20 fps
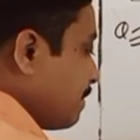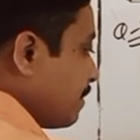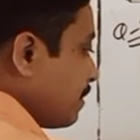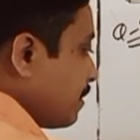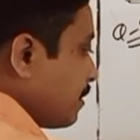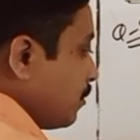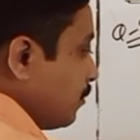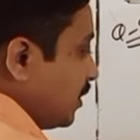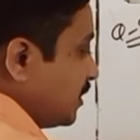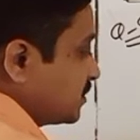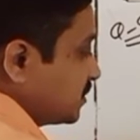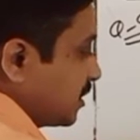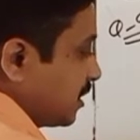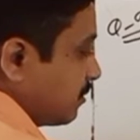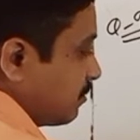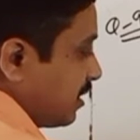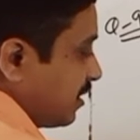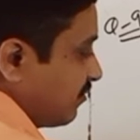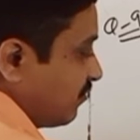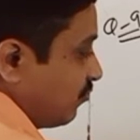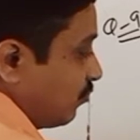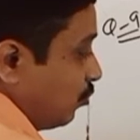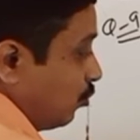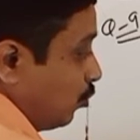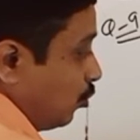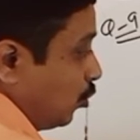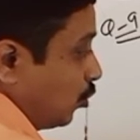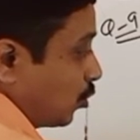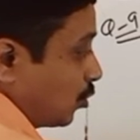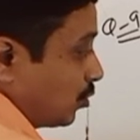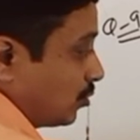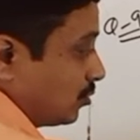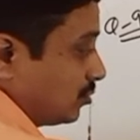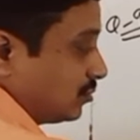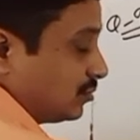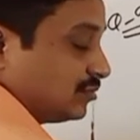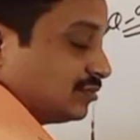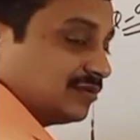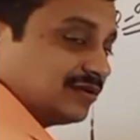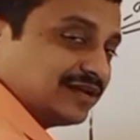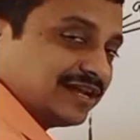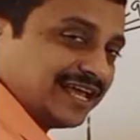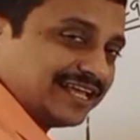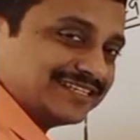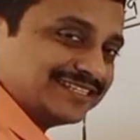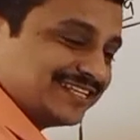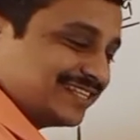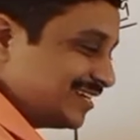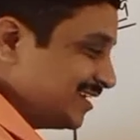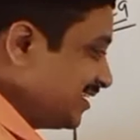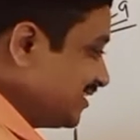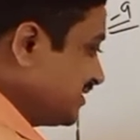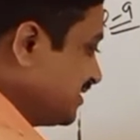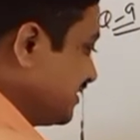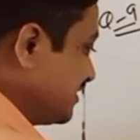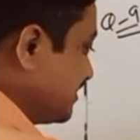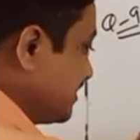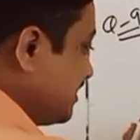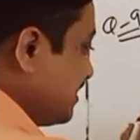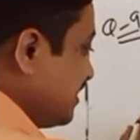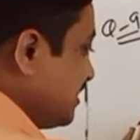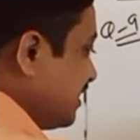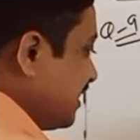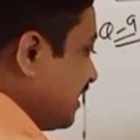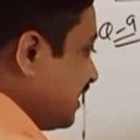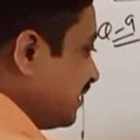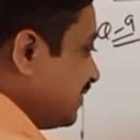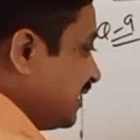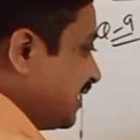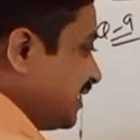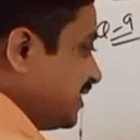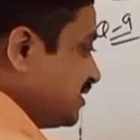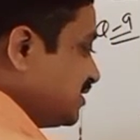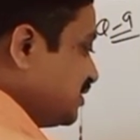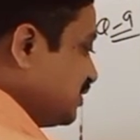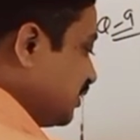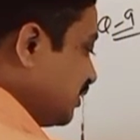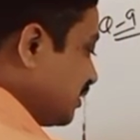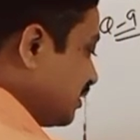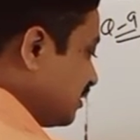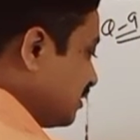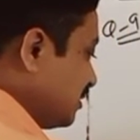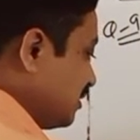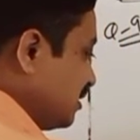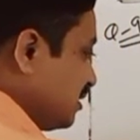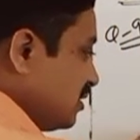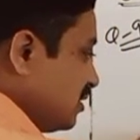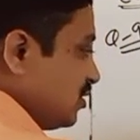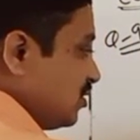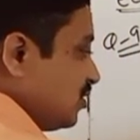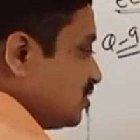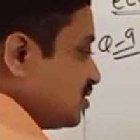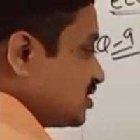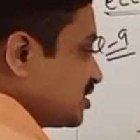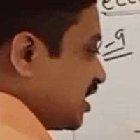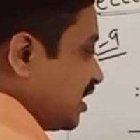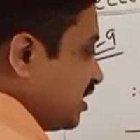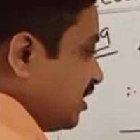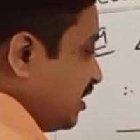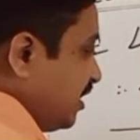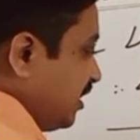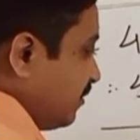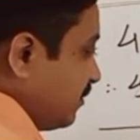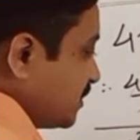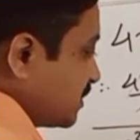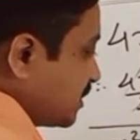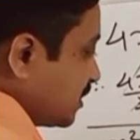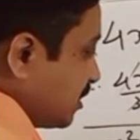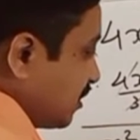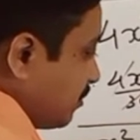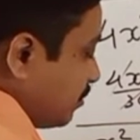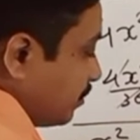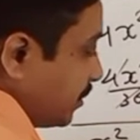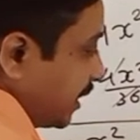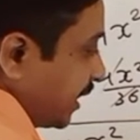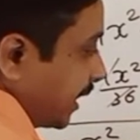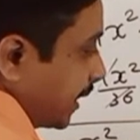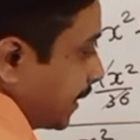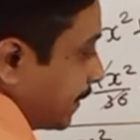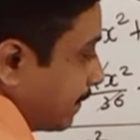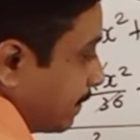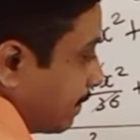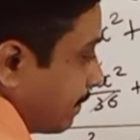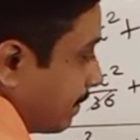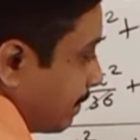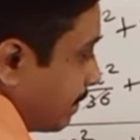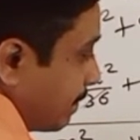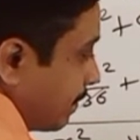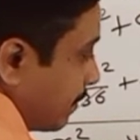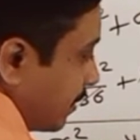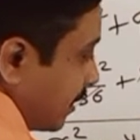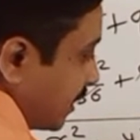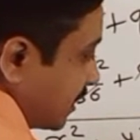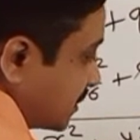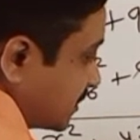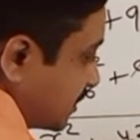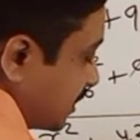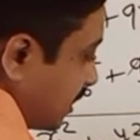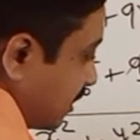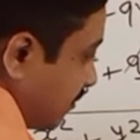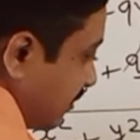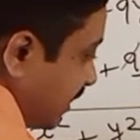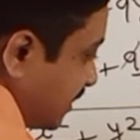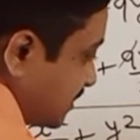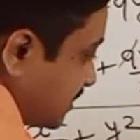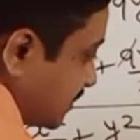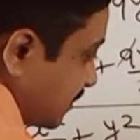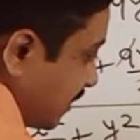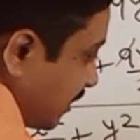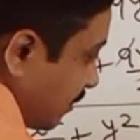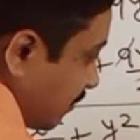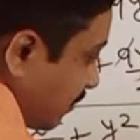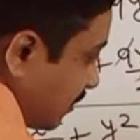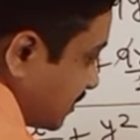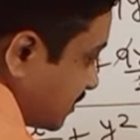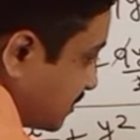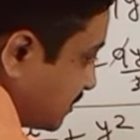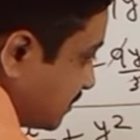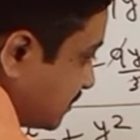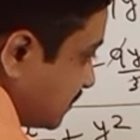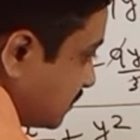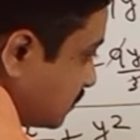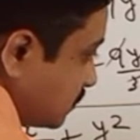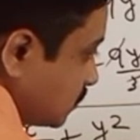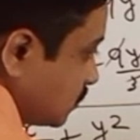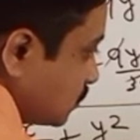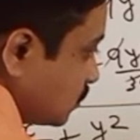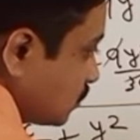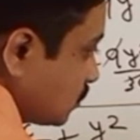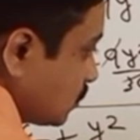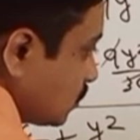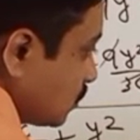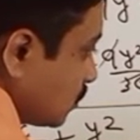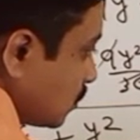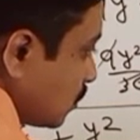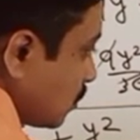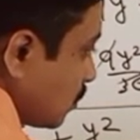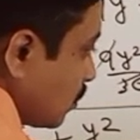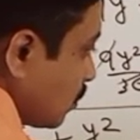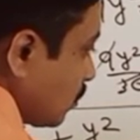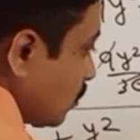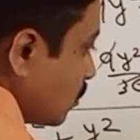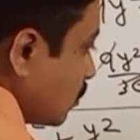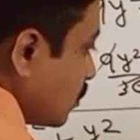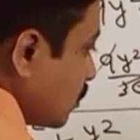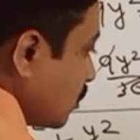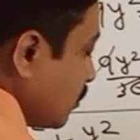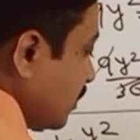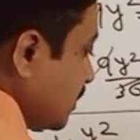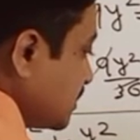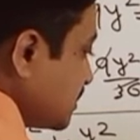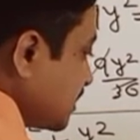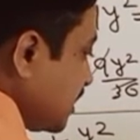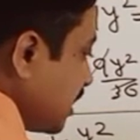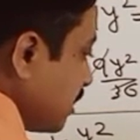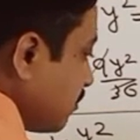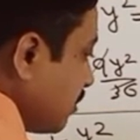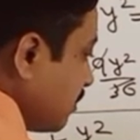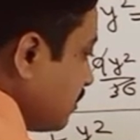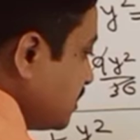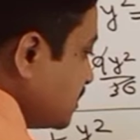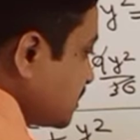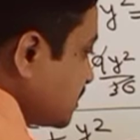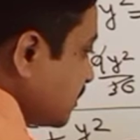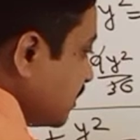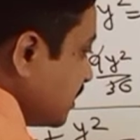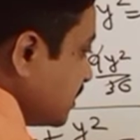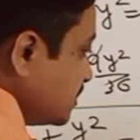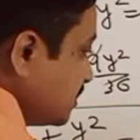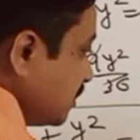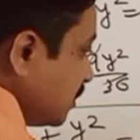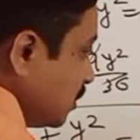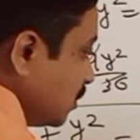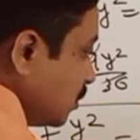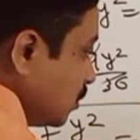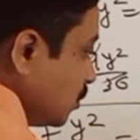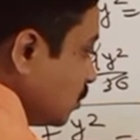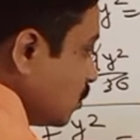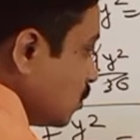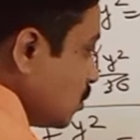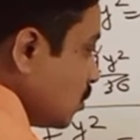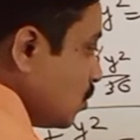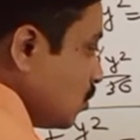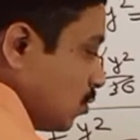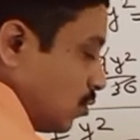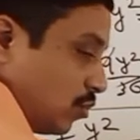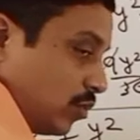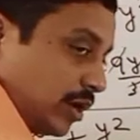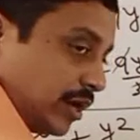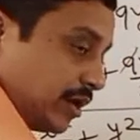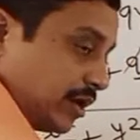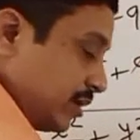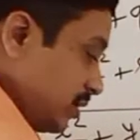Y square by 4. 9 is 36. And that is your standard equation. Compare. X square by a square plus y square by b square is equal to 1.